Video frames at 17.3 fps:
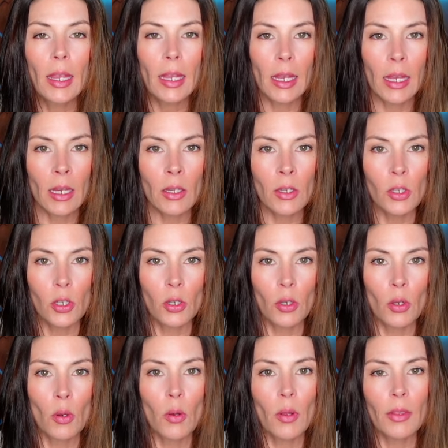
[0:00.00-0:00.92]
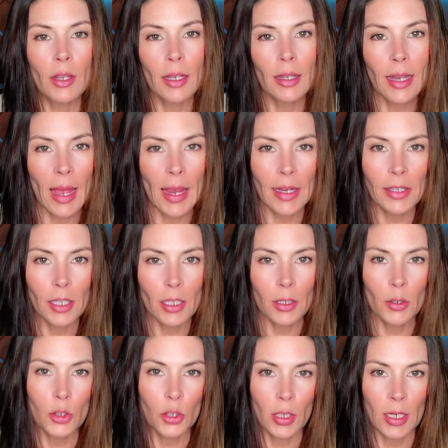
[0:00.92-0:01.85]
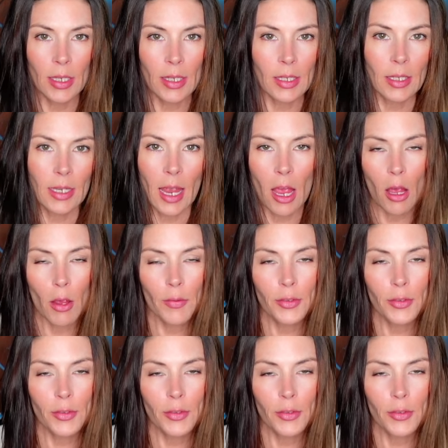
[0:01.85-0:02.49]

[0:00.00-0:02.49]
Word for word: into the lye solution itself.